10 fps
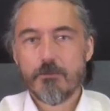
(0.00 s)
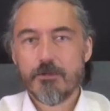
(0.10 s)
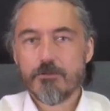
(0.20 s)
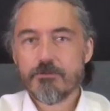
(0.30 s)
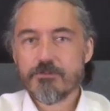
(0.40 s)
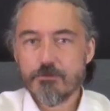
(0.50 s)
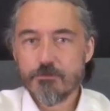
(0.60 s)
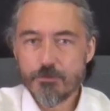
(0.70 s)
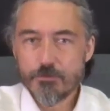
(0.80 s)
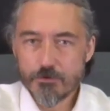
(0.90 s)
but also
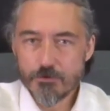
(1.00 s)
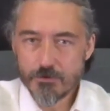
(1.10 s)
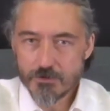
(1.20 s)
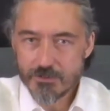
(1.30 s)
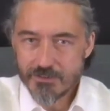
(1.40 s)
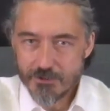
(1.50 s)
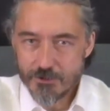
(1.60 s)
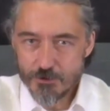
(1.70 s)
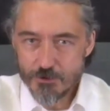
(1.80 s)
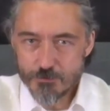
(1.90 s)
we will
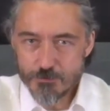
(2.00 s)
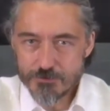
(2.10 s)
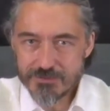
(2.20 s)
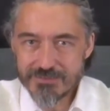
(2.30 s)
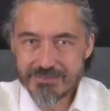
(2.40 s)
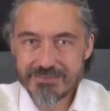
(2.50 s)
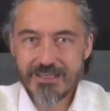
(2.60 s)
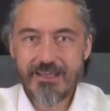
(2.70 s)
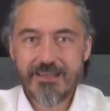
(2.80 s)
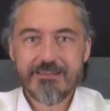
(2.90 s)
use the
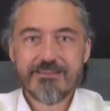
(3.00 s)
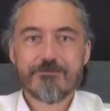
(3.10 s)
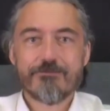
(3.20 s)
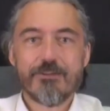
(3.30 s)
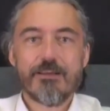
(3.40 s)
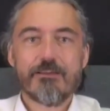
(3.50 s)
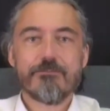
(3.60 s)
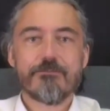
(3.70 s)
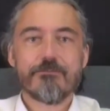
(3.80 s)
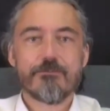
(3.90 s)
signs of
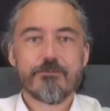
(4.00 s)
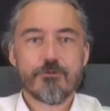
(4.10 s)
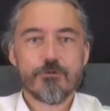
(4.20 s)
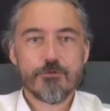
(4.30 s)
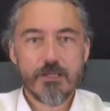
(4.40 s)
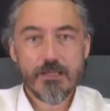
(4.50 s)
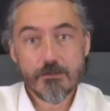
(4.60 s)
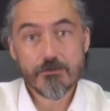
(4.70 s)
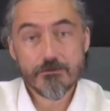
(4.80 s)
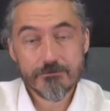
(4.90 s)
life to
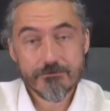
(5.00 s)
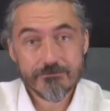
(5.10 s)
heal.